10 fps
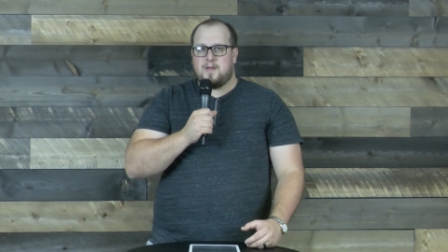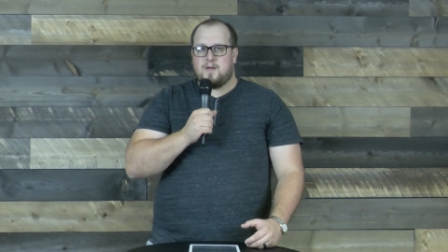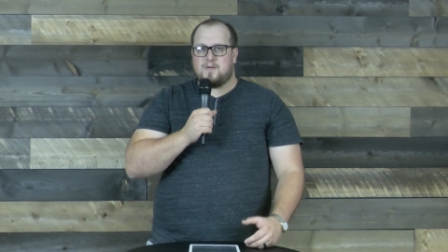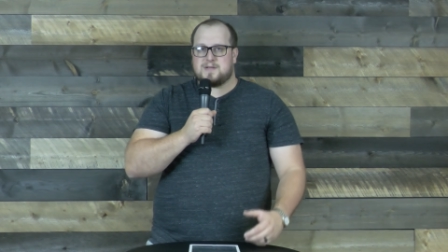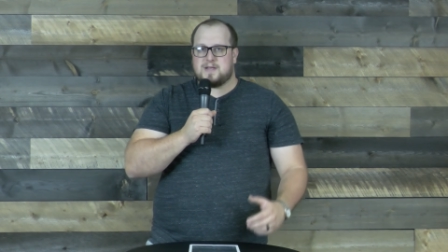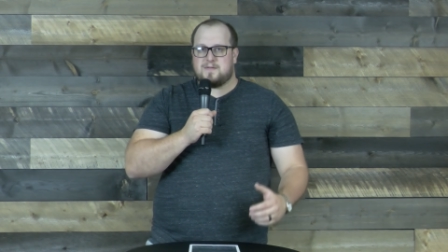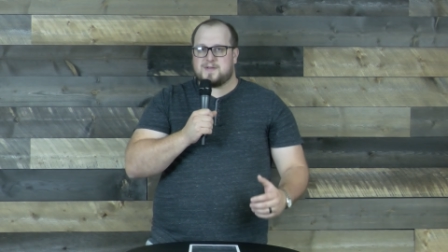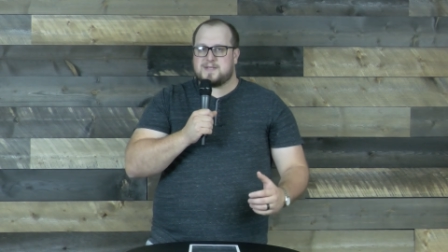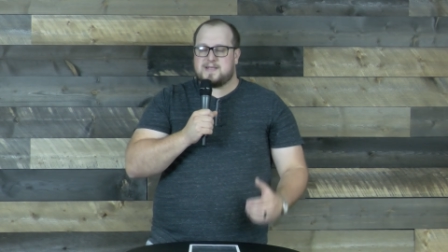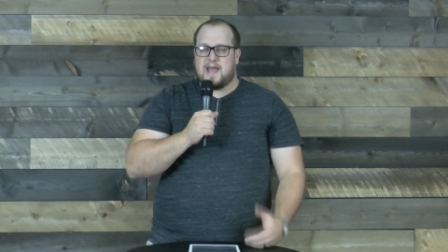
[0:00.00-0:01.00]
It
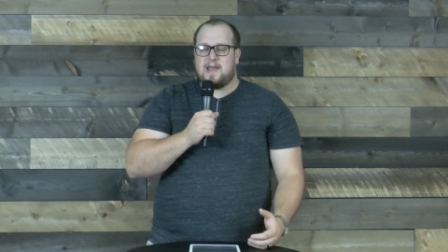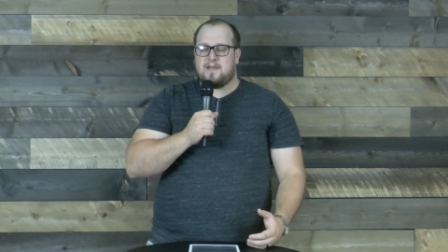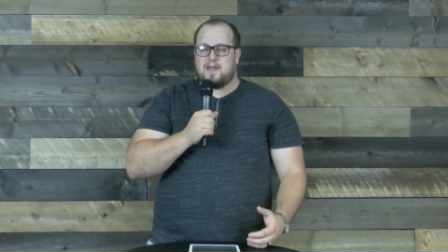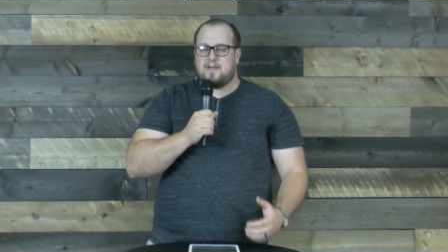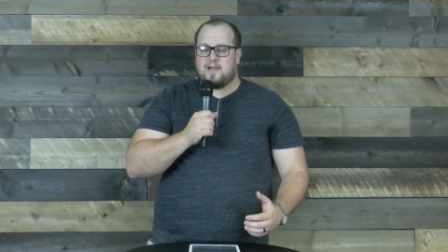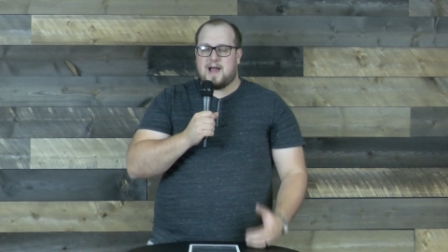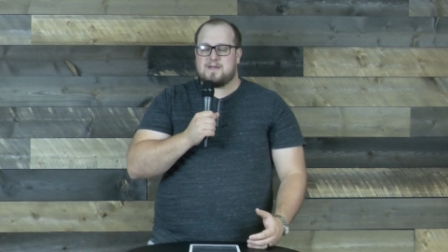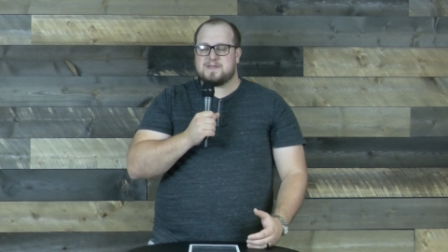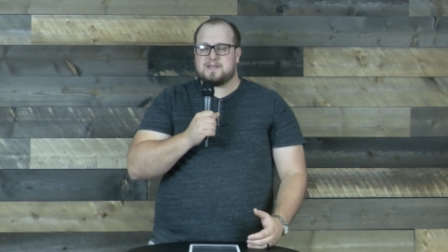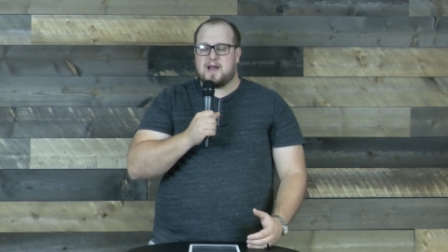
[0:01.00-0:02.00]
was daily
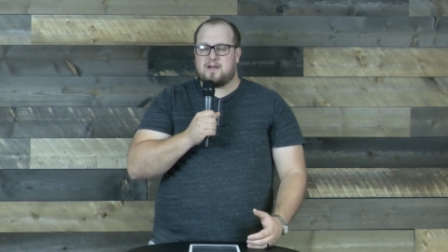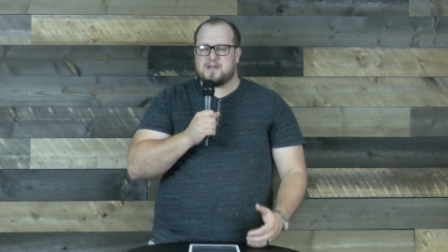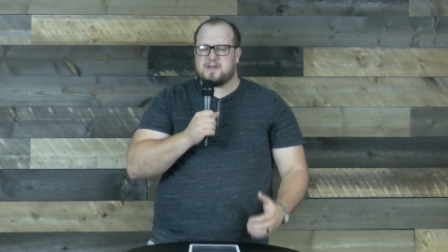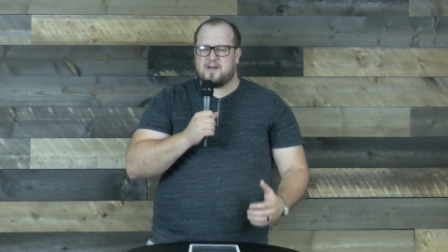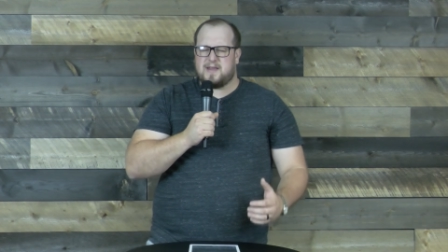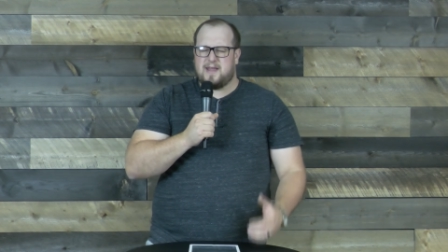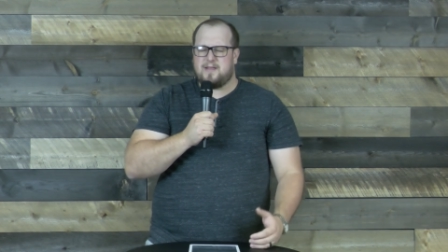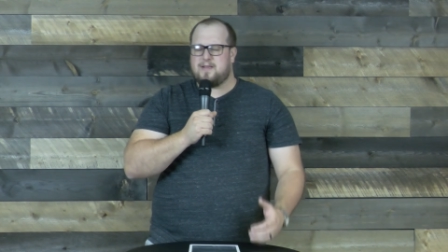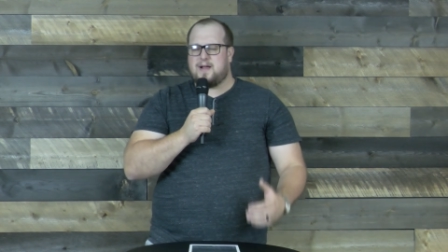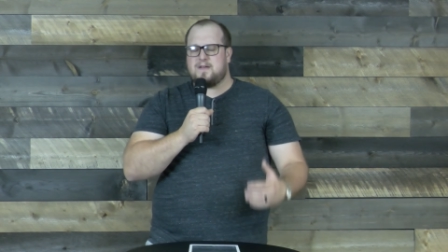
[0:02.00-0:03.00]
lifestyle. Is our
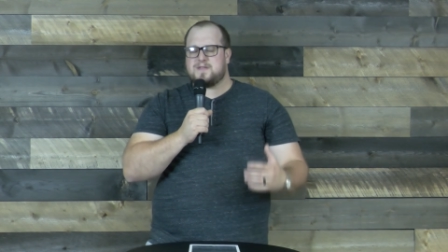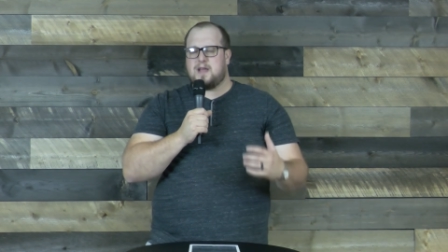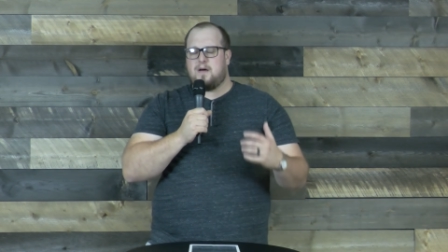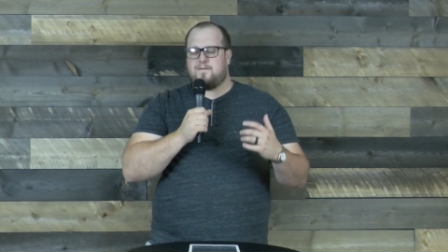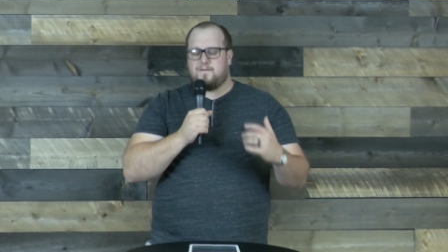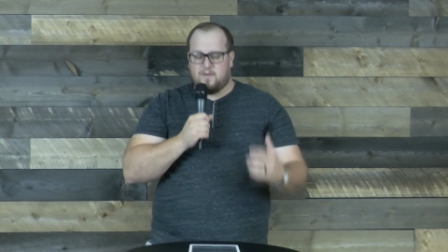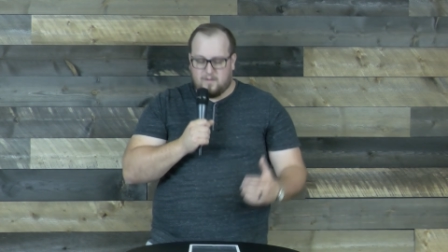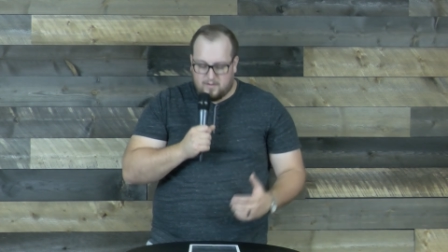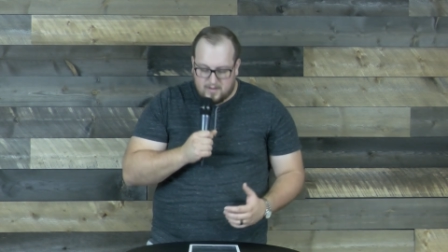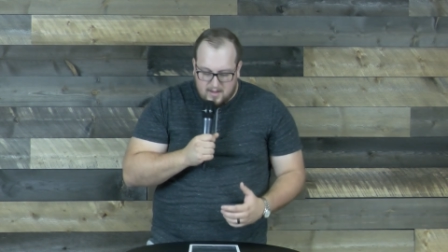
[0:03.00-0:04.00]
daily lifestyle
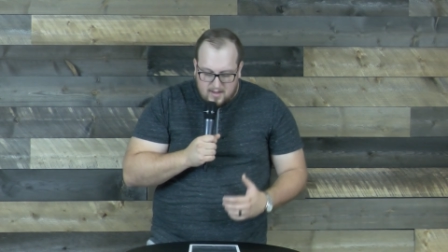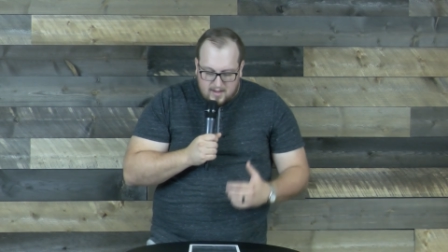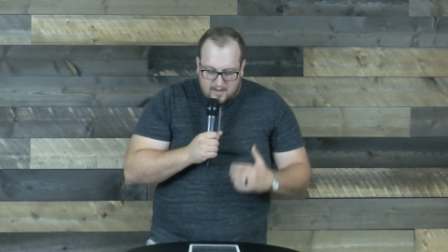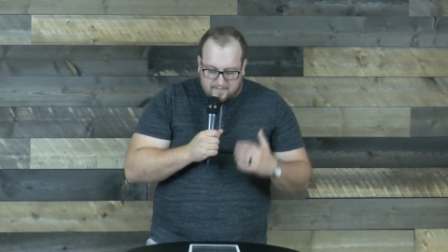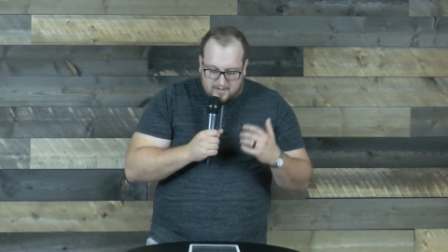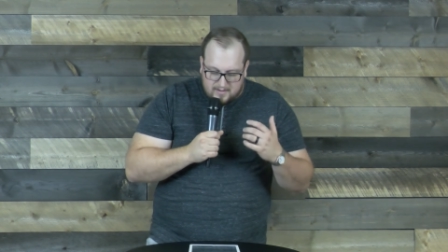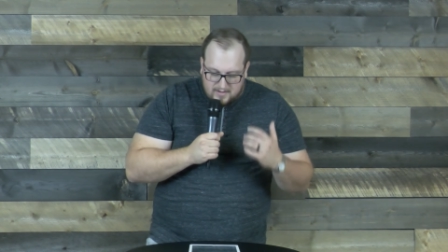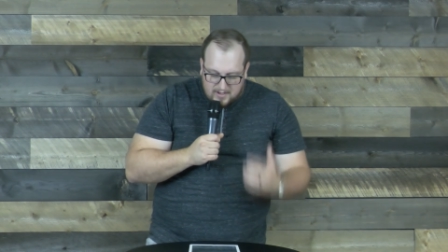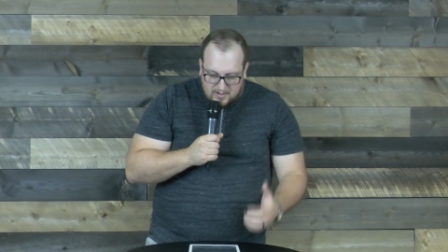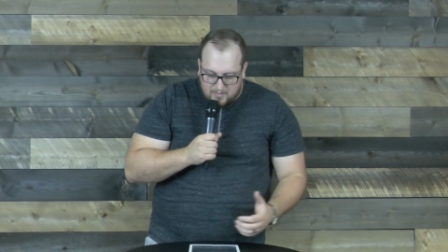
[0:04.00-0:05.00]
full of
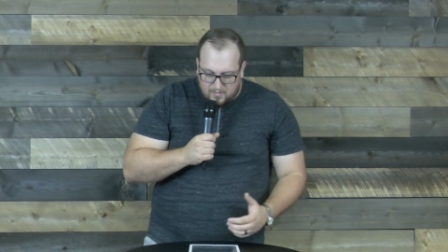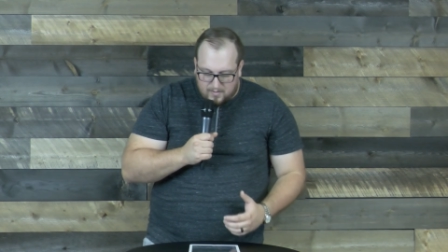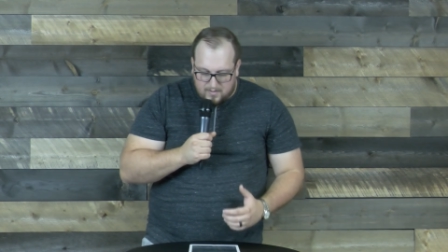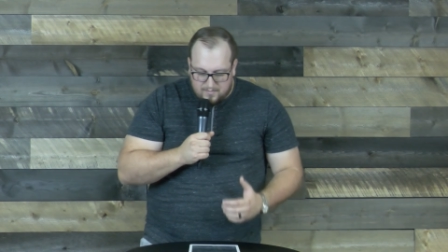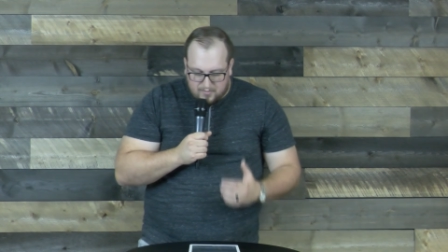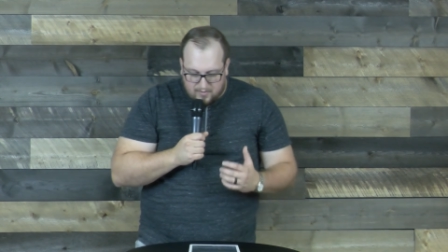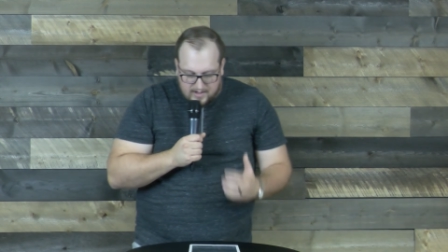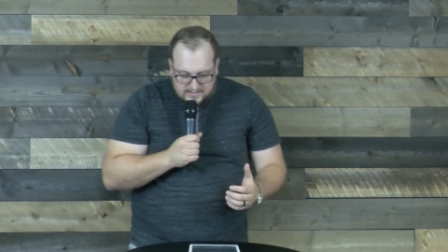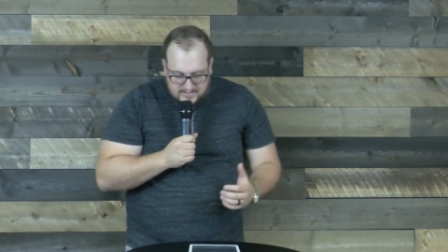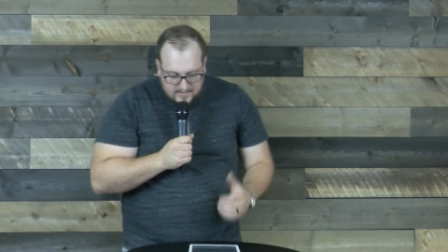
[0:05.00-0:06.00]
continual
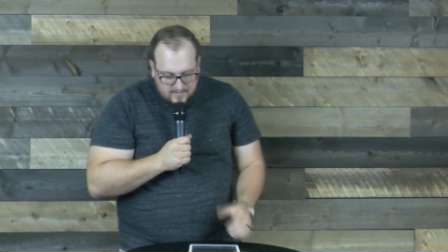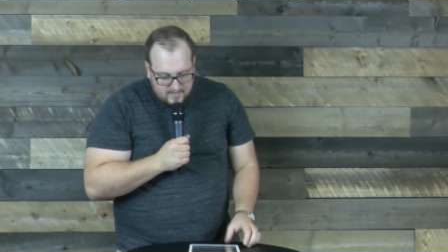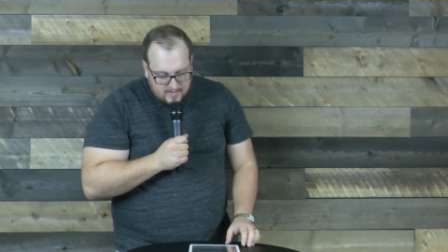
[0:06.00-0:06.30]
praising